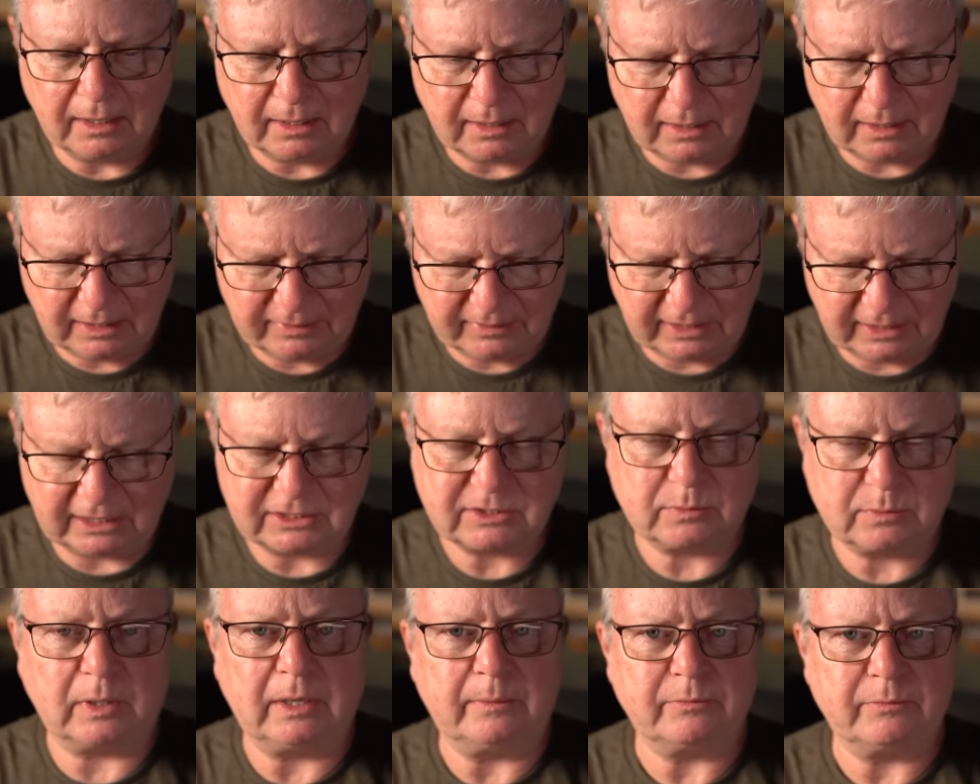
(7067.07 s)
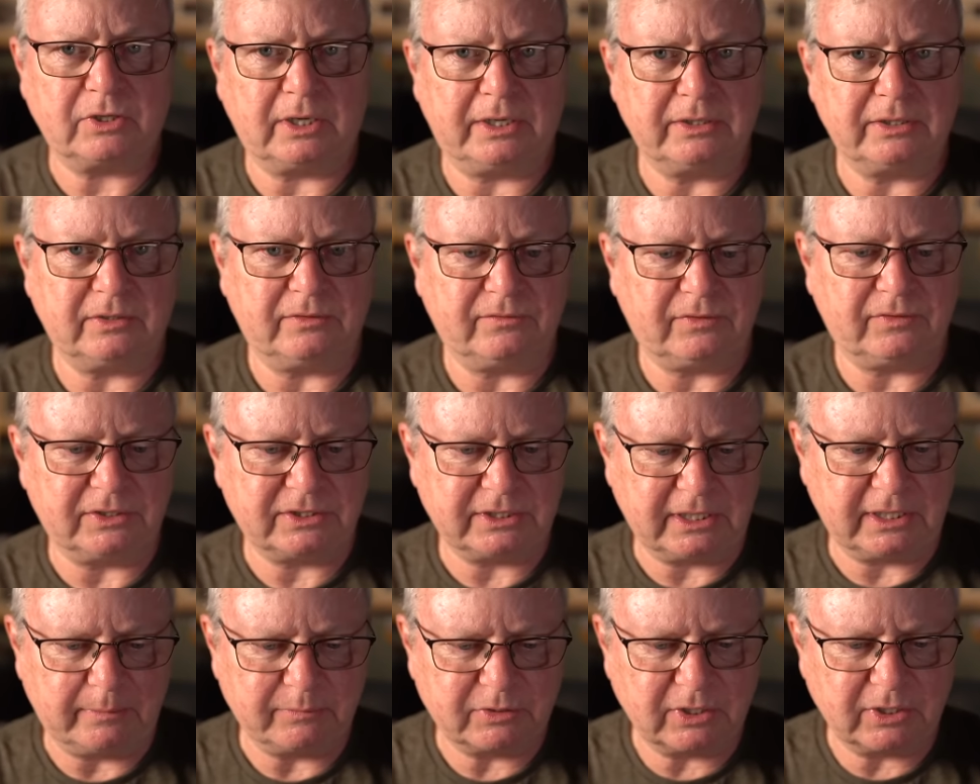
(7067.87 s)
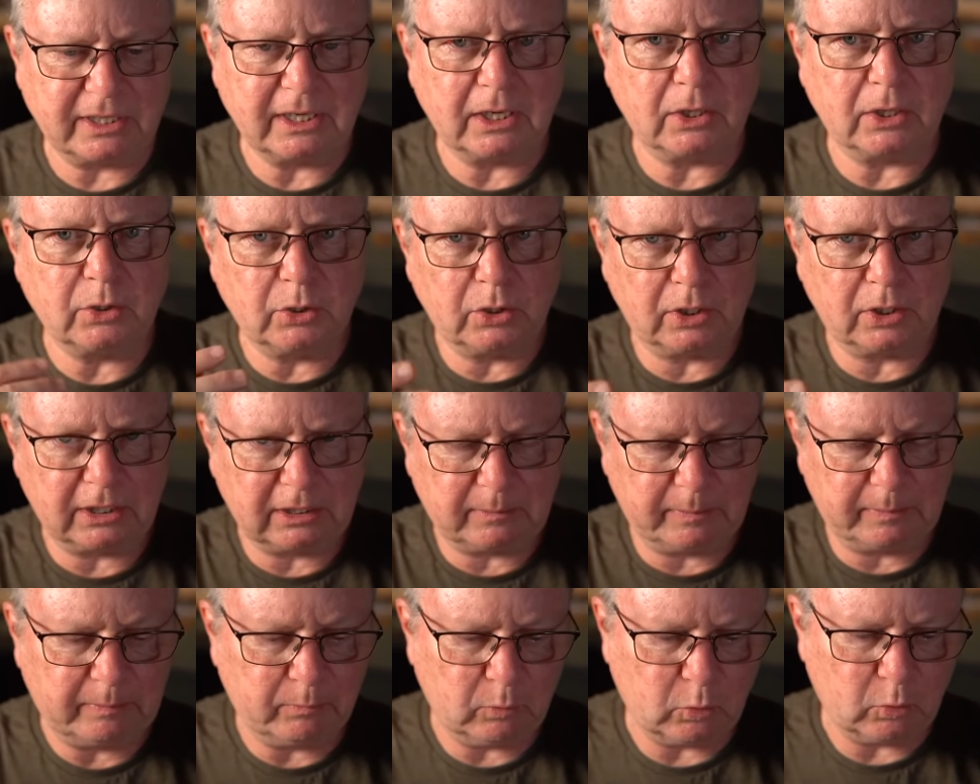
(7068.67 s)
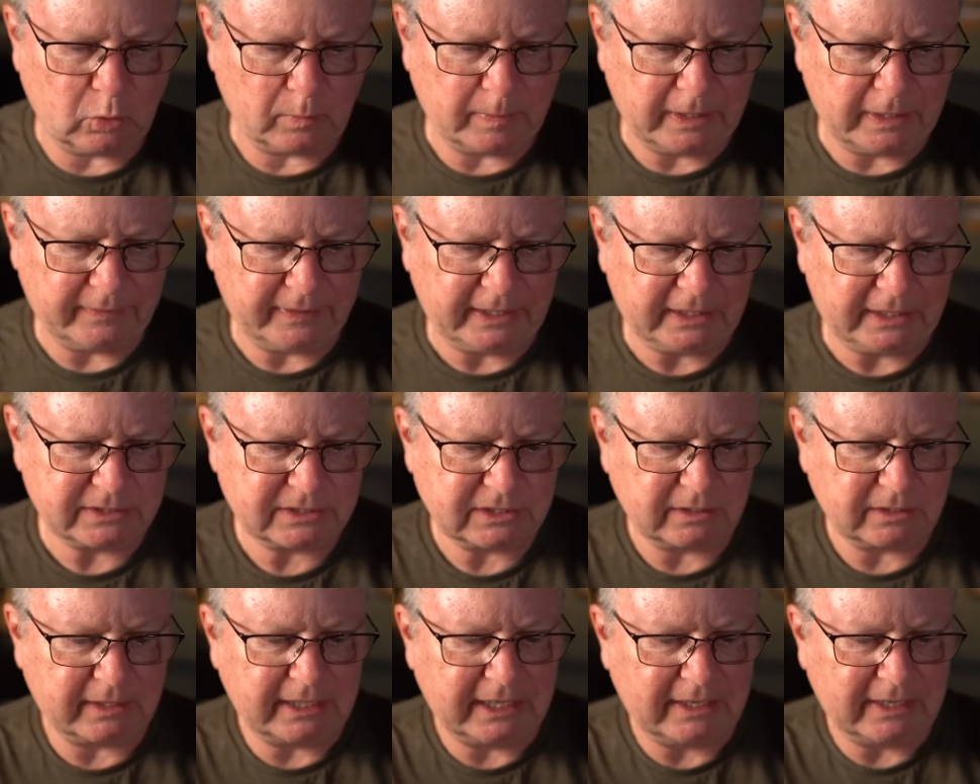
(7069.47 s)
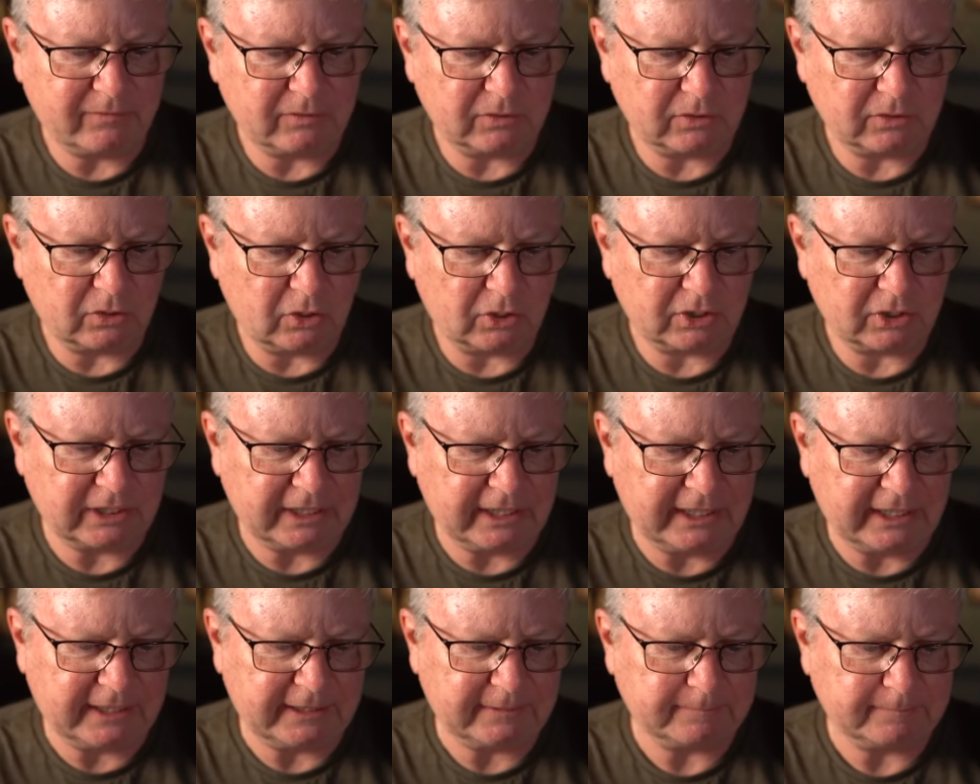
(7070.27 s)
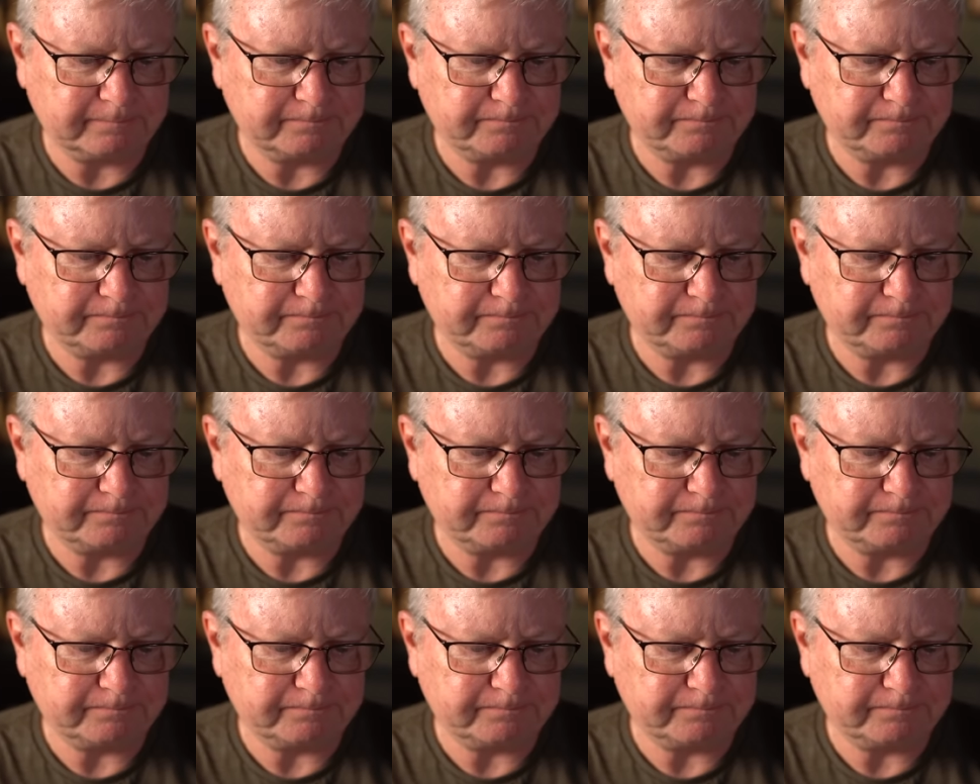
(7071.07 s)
and that's what I'm trying to investigate. I'm trying to learn a little bit more about that, so I haven't got a...